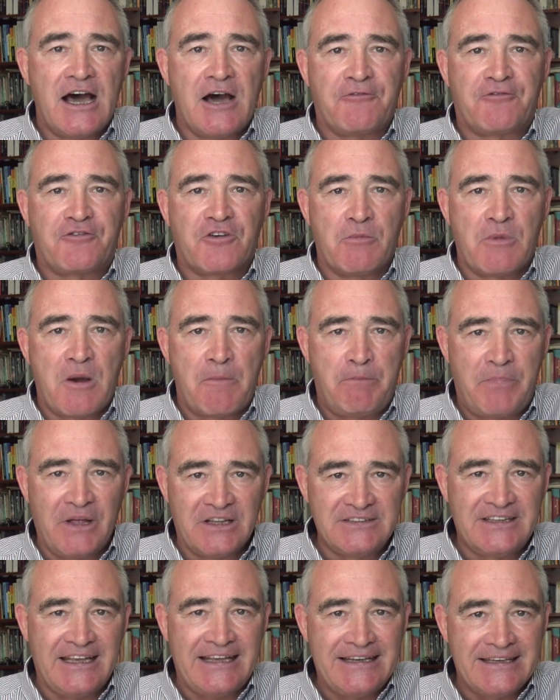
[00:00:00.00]
from a
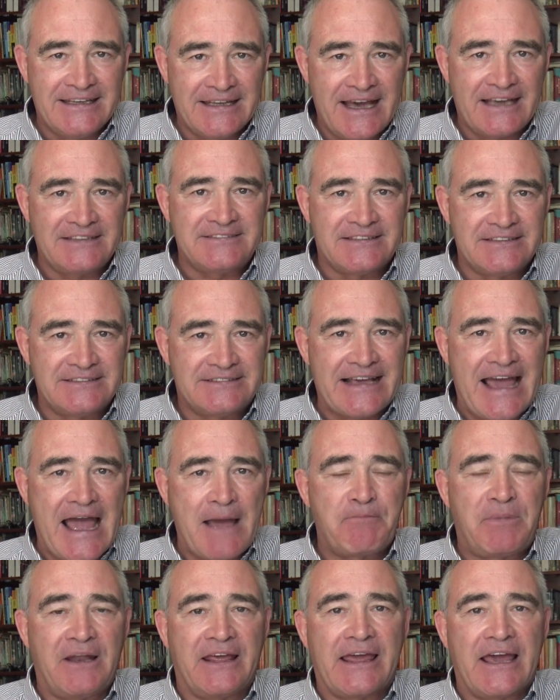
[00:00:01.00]
building license
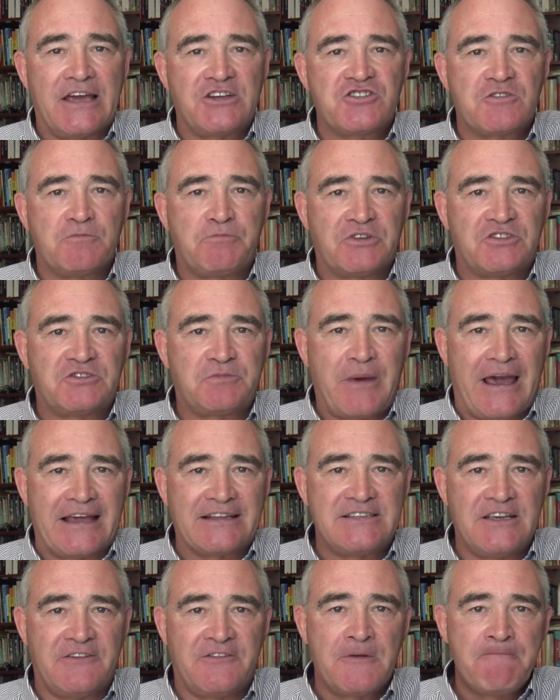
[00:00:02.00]
application
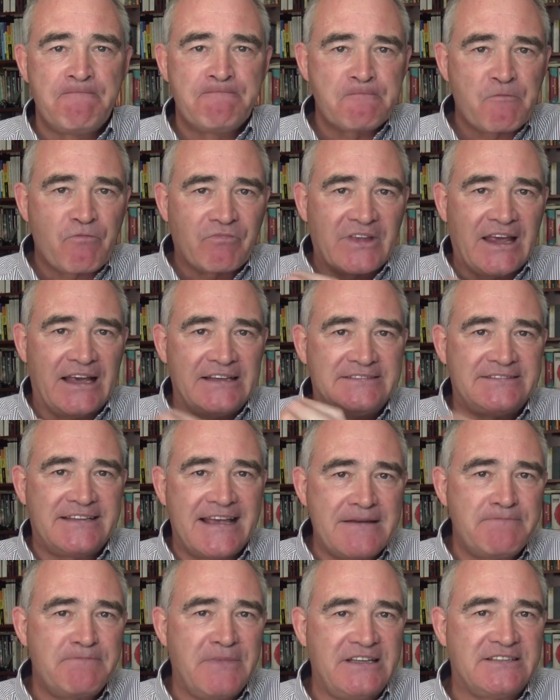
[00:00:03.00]
perspective is
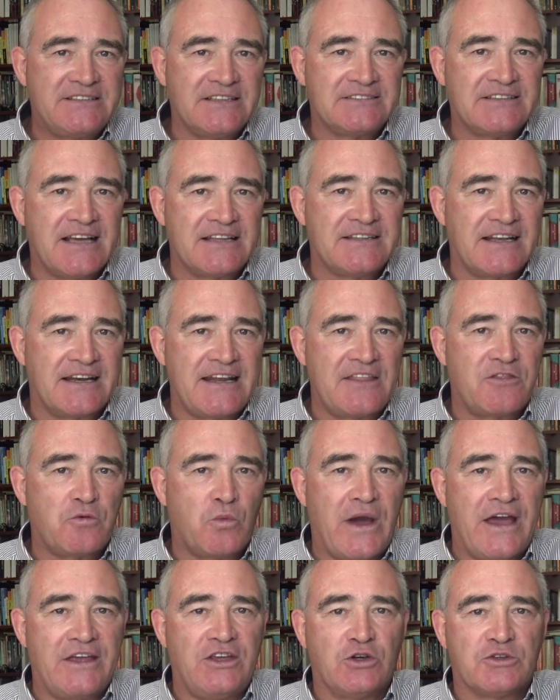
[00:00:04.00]
10 meters underneath
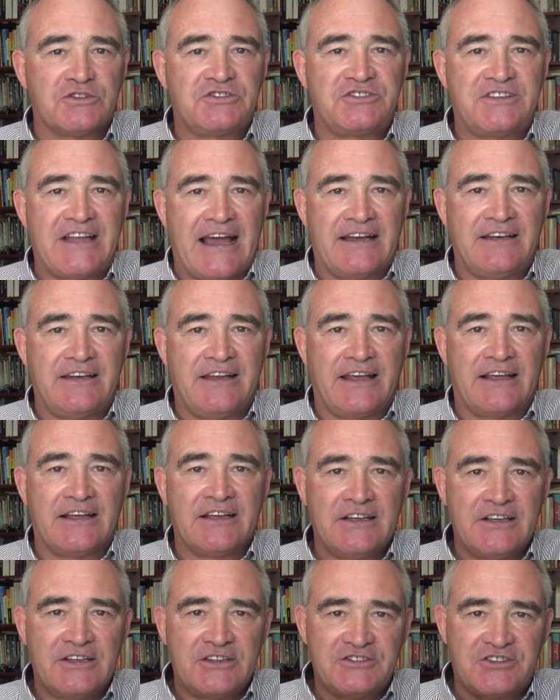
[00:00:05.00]
where you're standing.
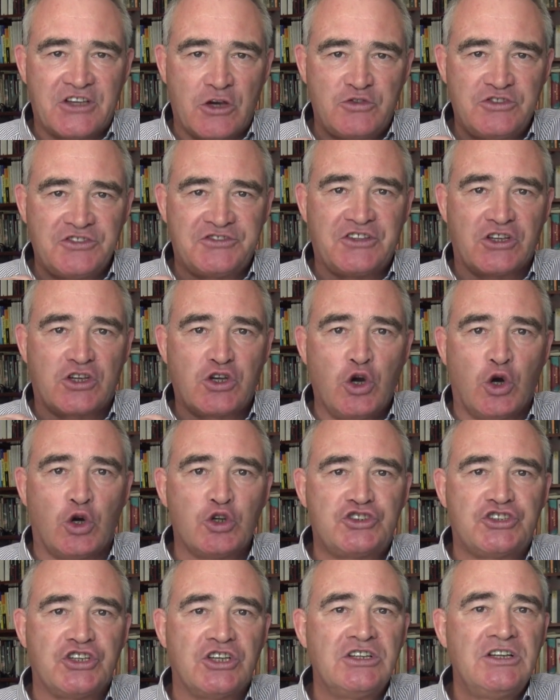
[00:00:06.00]
So just a
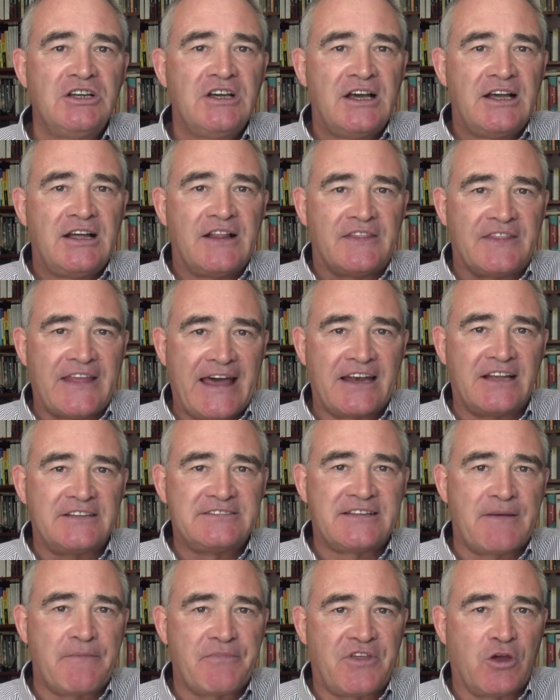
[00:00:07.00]
caution, that
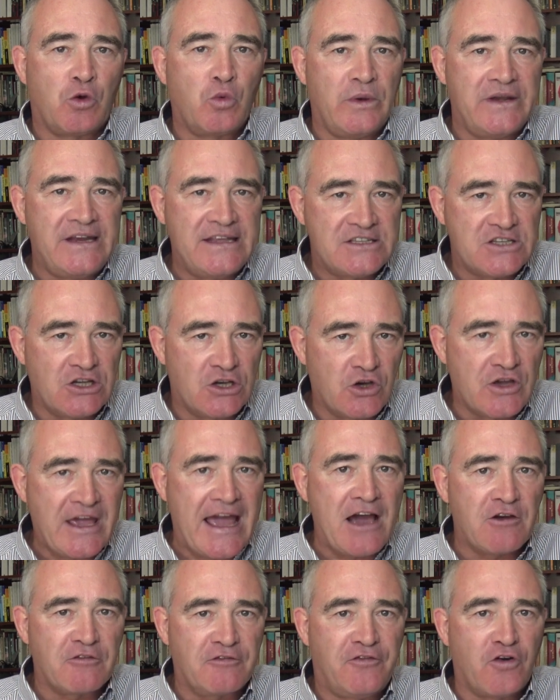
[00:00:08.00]
is something we need to look
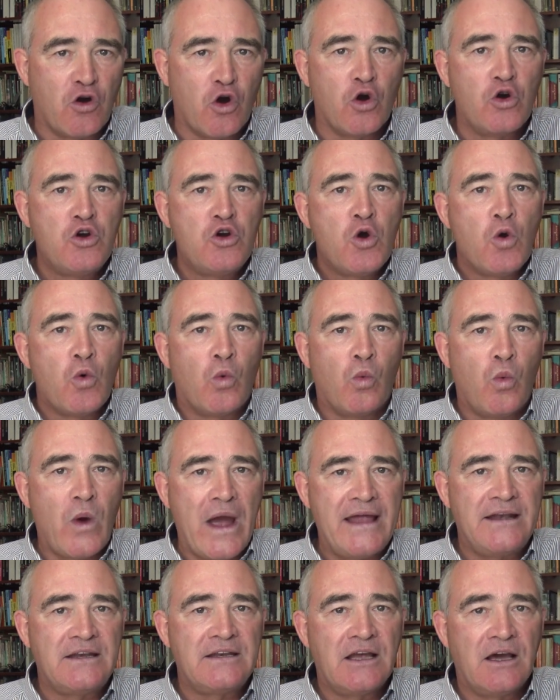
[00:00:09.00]
out for
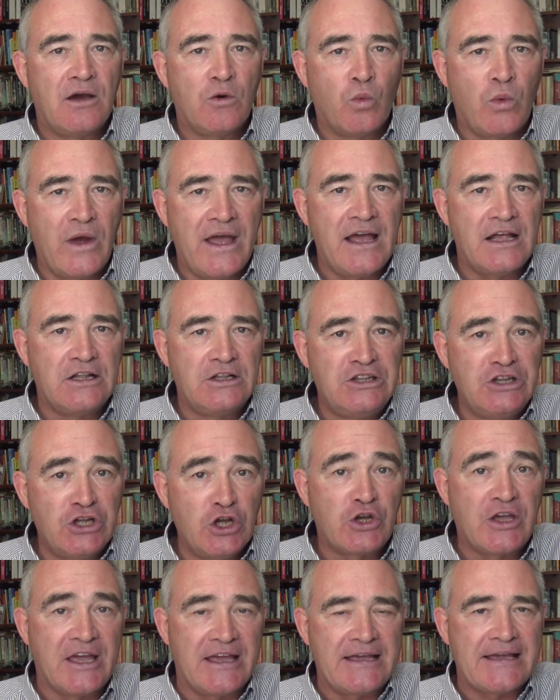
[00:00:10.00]
when we're
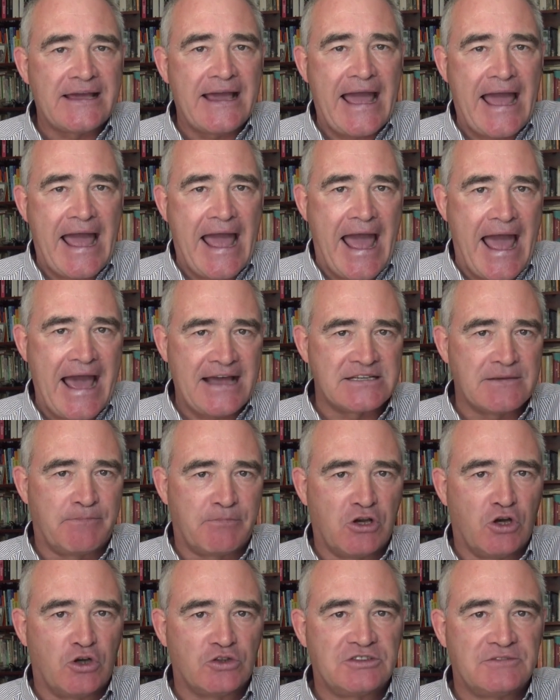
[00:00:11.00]
looking at a
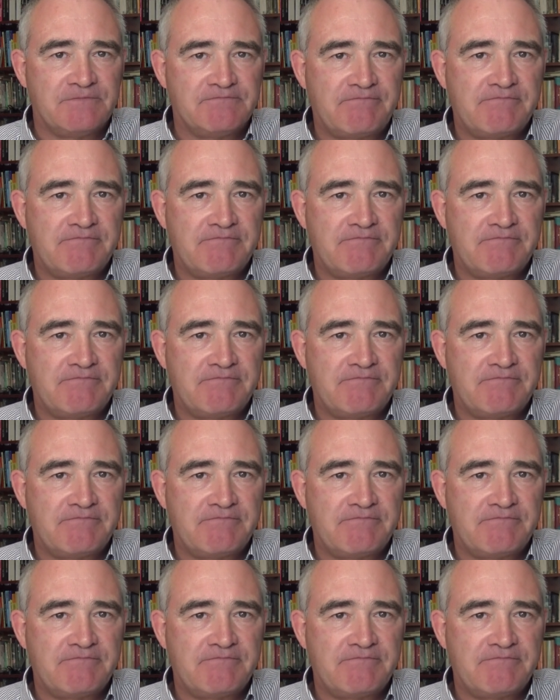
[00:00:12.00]
plot.